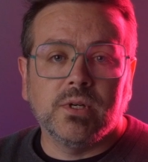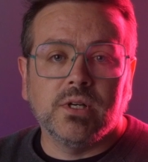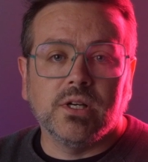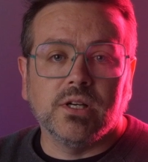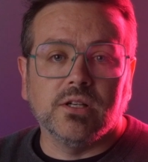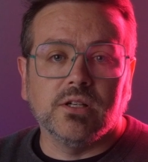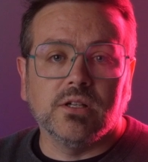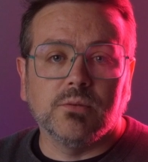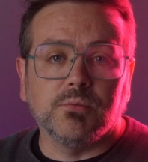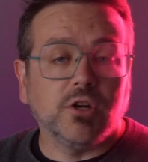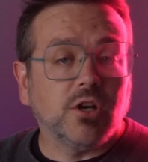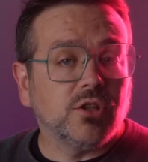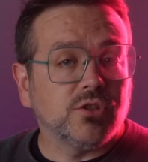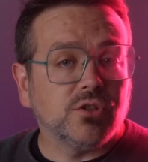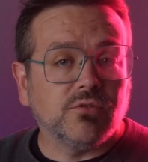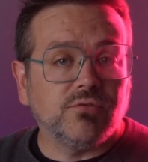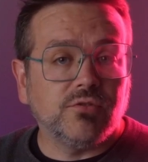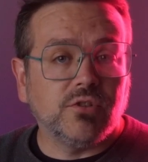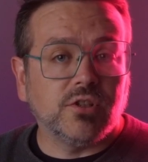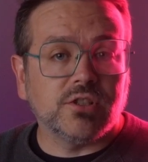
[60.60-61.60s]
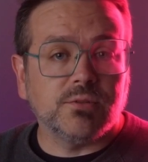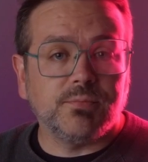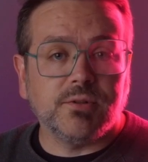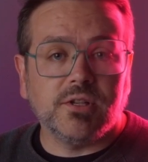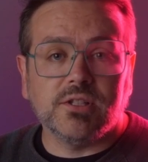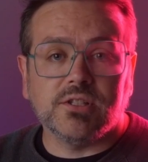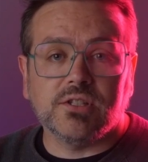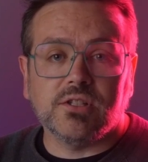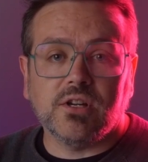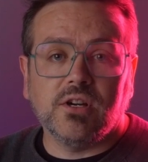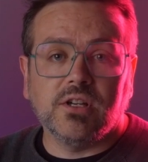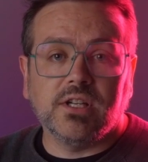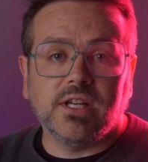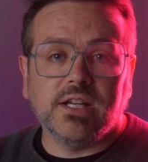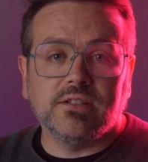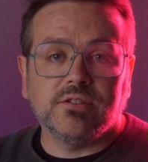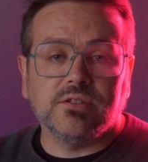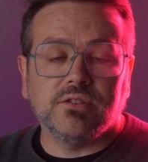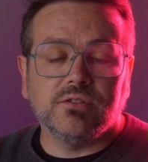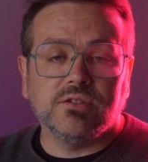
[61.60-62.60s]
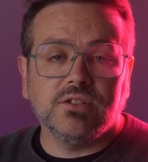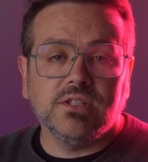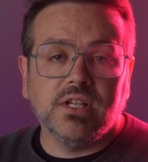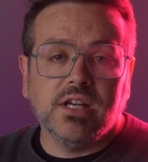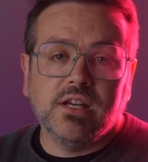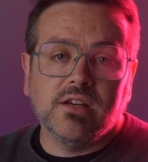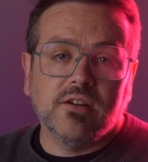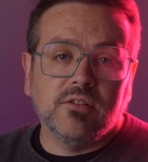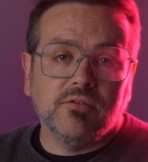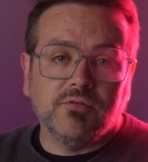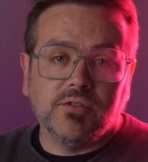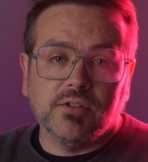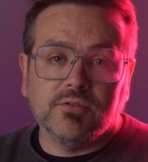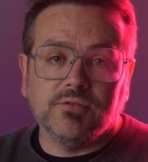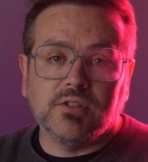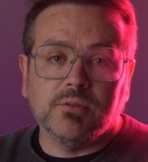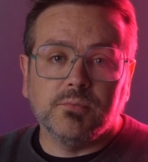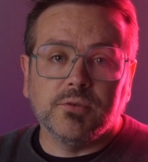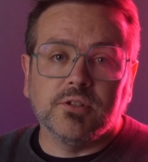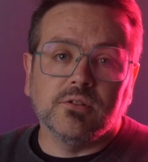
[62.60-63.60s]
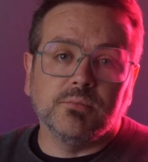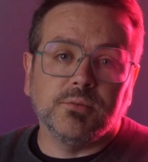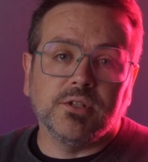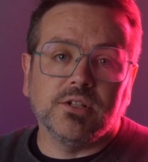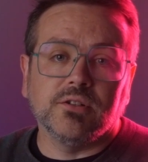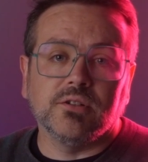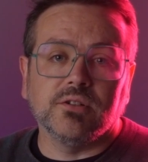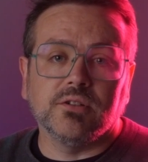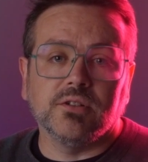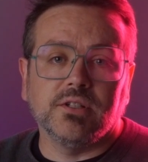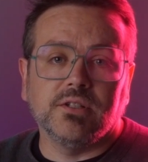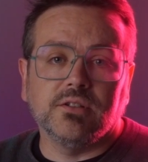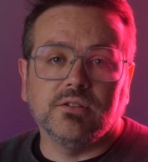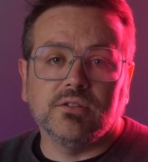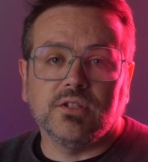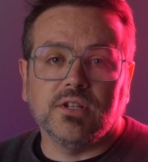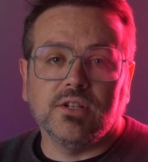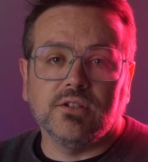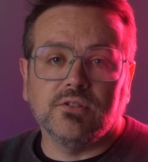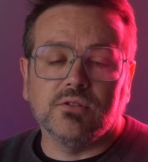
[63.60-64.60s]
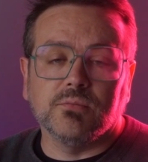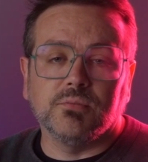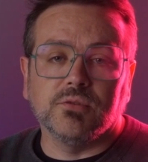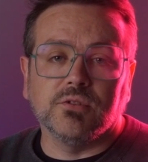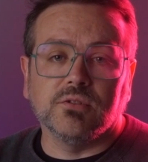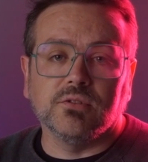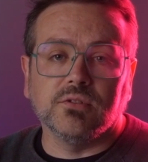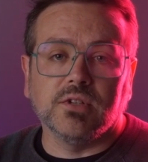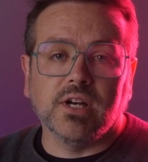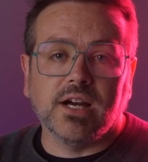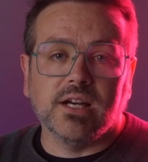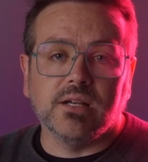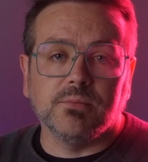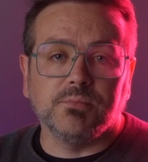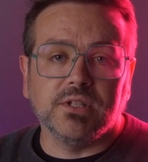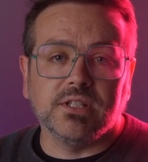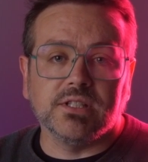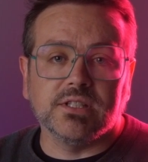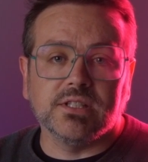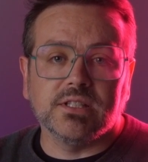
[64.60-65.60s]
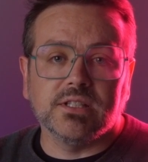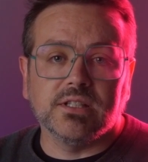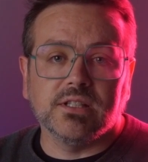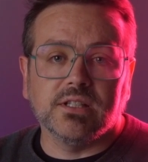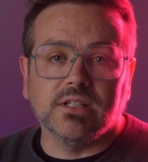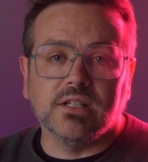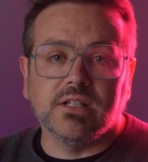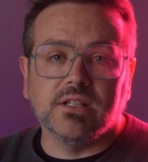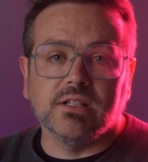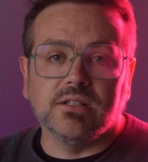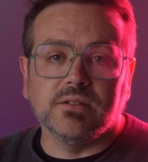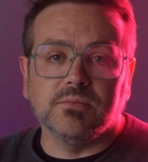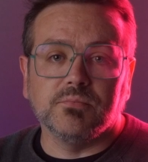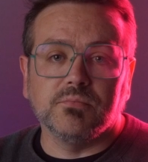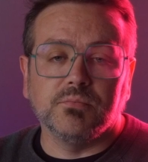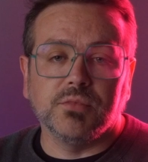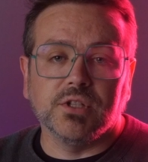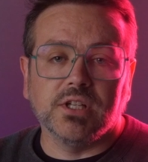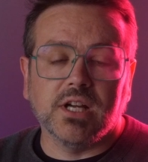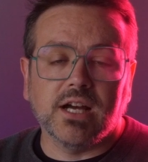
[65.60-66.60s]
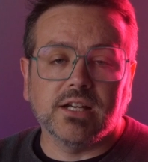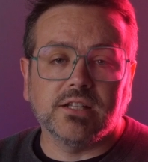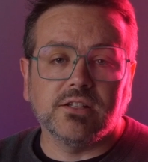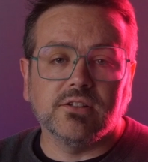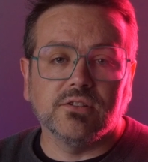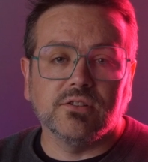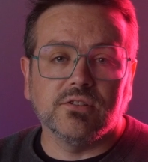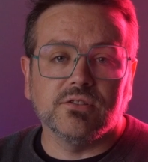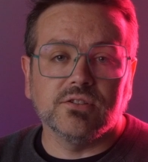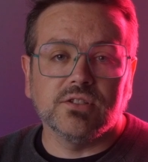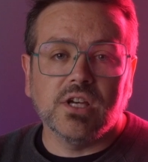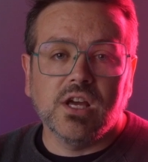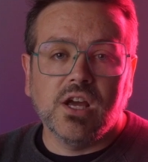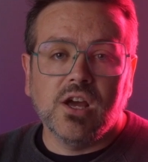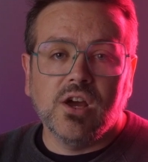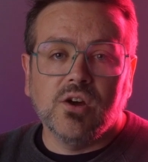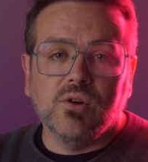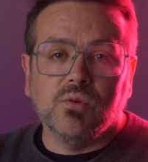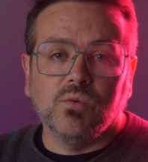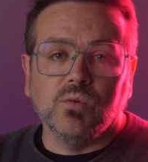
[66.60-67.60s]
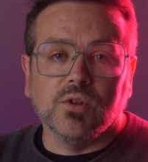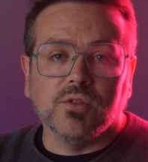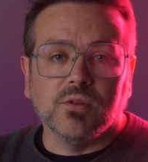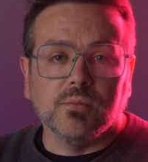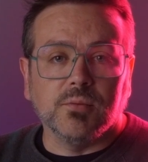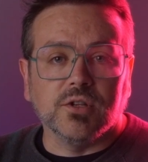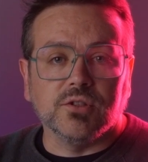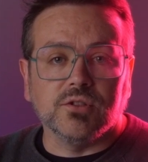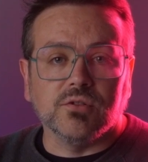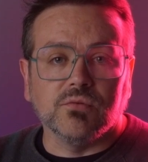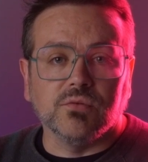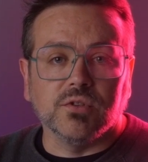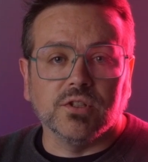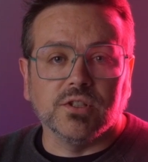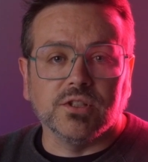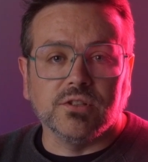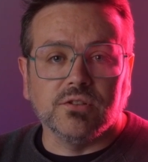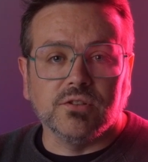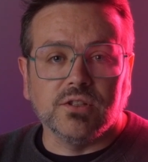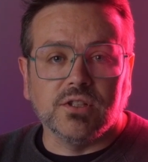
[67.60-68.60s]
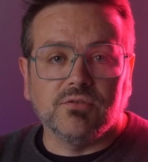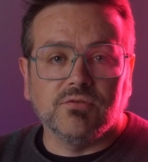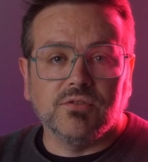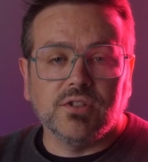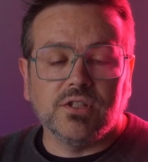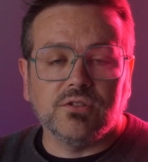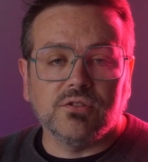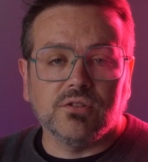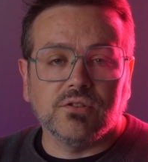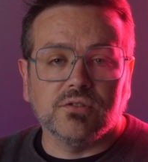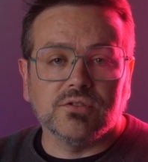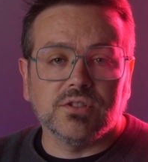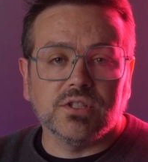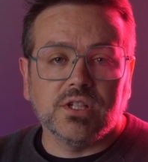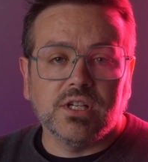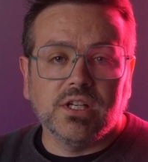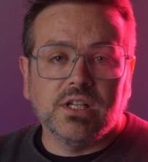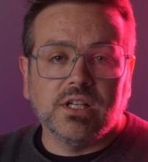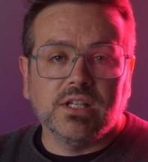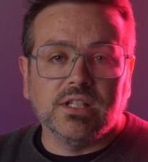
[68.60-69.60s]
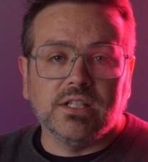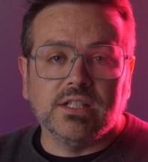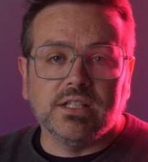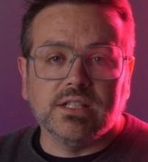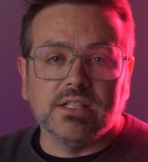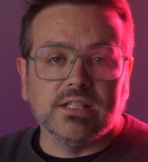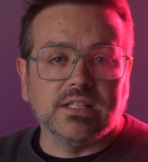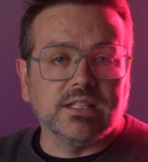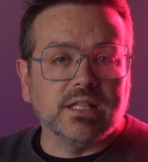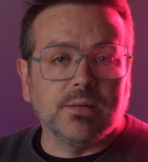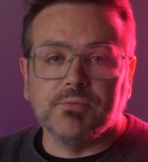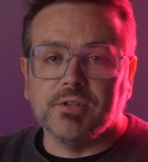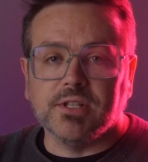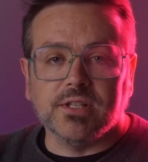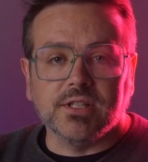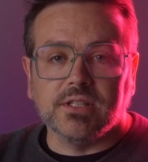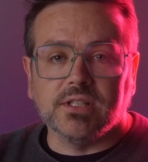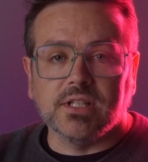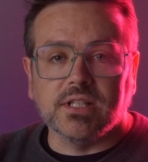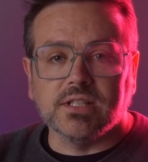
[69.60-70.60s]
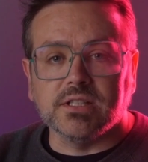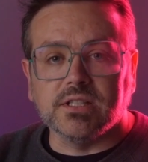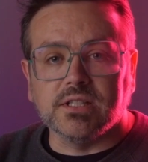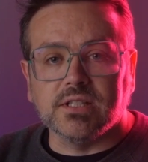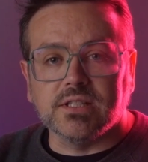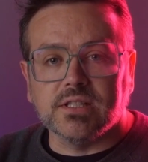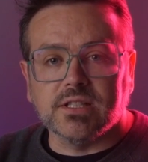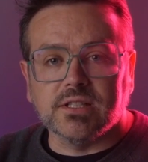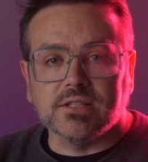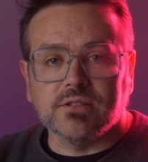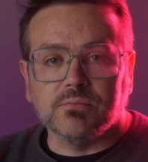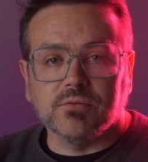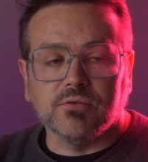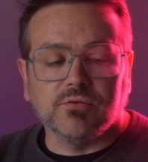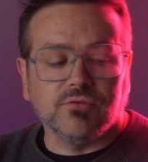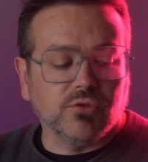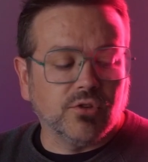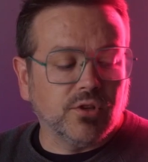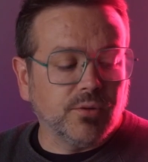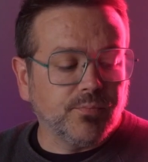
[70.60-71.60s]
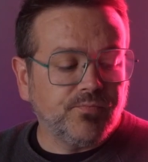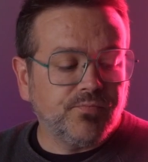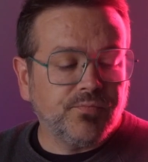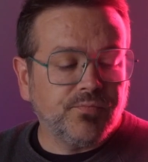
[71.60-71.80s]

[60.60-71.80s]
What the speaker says: But also for experienced stargazers, 50mm interchangeable eyepiece binoculars with a bunch of really unique features is something that doesn't exist before.